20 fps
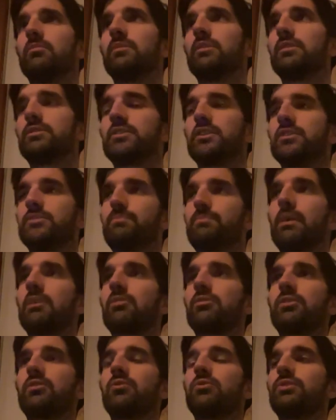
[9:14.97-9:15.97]
It's
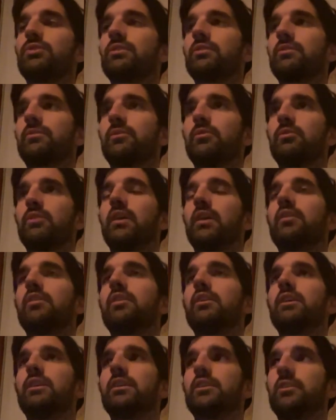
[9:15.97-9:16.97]
barely holding the phone on.
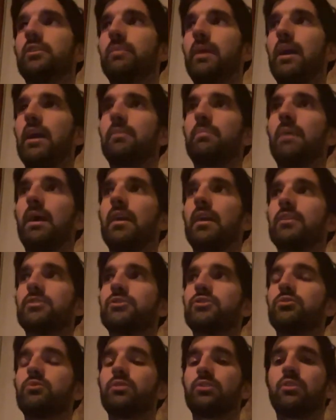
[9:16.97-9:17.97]
The Magback
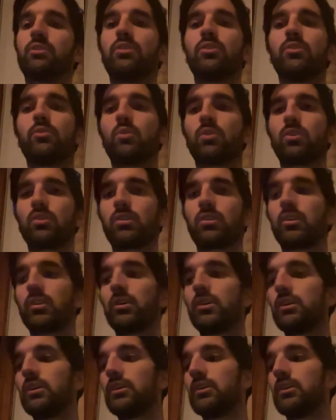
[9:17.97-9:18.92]
is doing all the work.